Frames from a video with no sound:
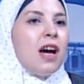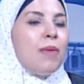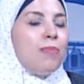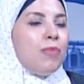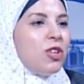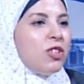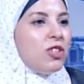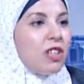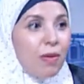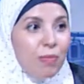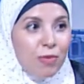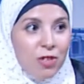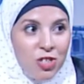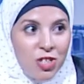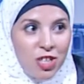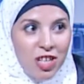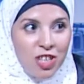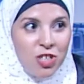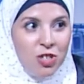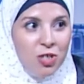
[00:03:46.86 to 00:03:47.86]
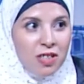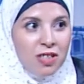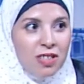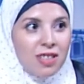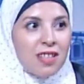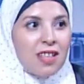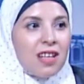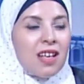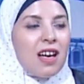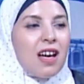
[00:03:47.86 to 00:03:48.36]
a better appreciation, mm
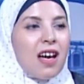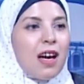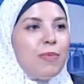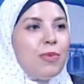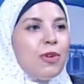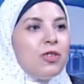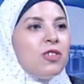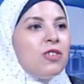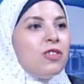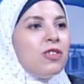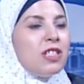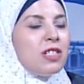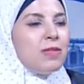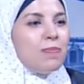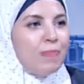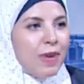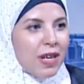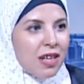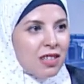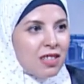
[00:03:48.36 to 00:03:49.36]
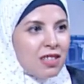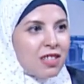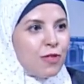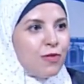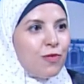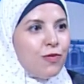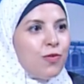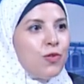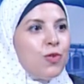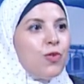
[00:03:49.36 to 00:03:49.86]
-hmm. a better respect
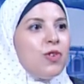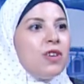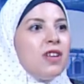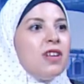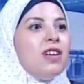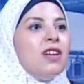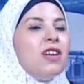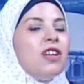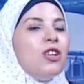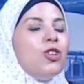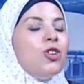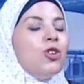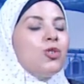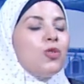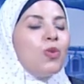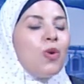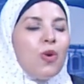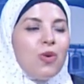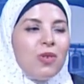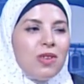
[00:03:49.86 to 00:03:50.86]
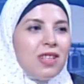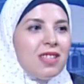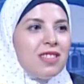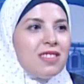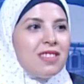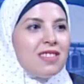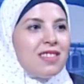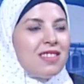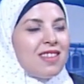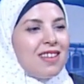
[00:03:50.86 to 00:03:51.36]
for not only
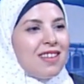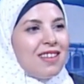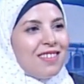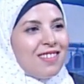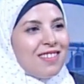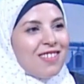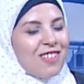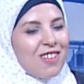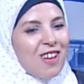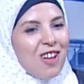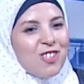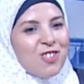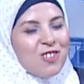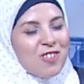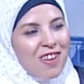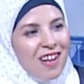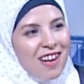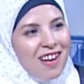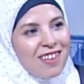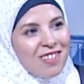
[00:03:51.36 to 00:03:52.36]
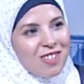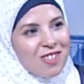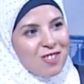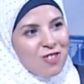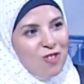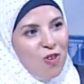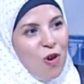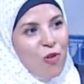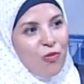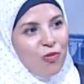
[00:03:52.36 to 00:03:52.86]
the cultural
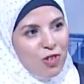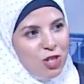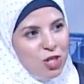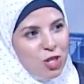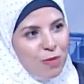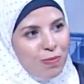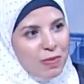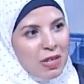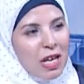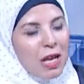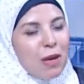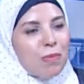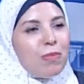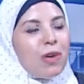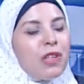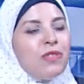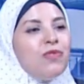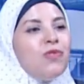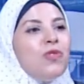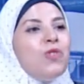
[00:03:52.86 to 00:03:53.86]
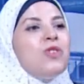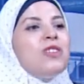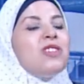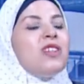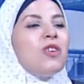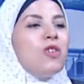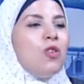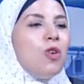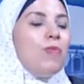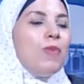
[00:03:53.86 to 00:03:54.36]
heritage of Egypt, mm-hmm. but for
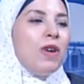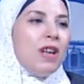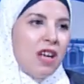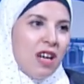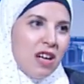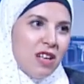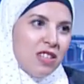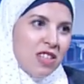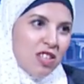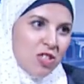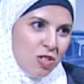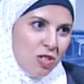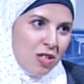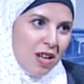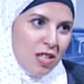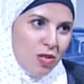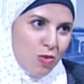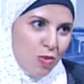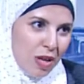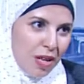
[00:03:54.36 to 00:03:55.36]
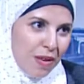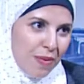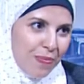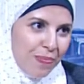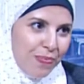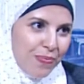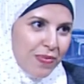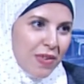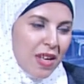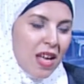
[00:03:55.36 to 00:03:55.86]
the global heritage as well.
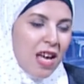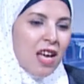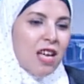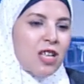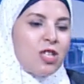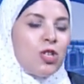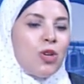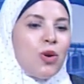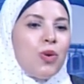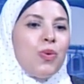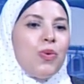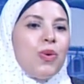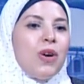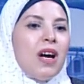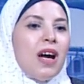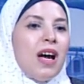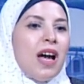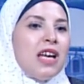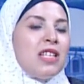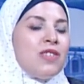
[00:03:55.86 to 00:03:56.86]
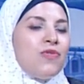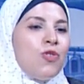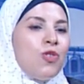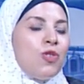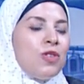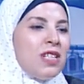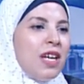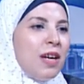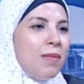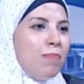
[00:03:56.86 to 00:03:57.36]
Mm-hmm. So as for
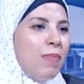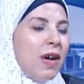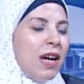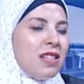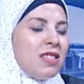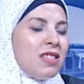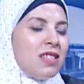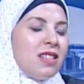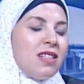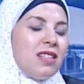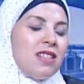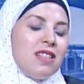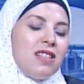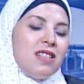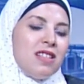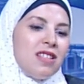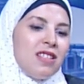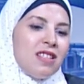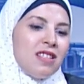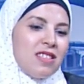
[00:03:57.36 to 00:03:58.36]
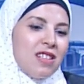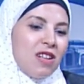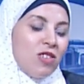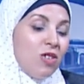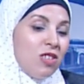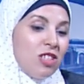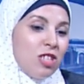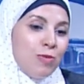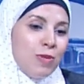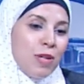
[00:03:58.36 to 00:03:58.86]
the impacts, the
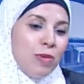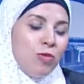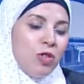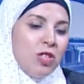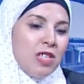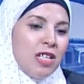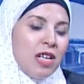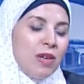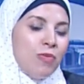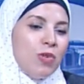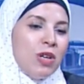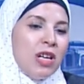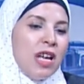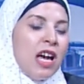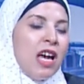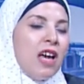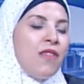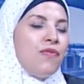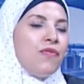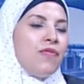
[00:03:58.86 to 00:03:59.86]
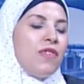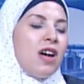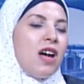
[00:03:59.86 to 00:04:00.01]
Grand Egyptian Museum will have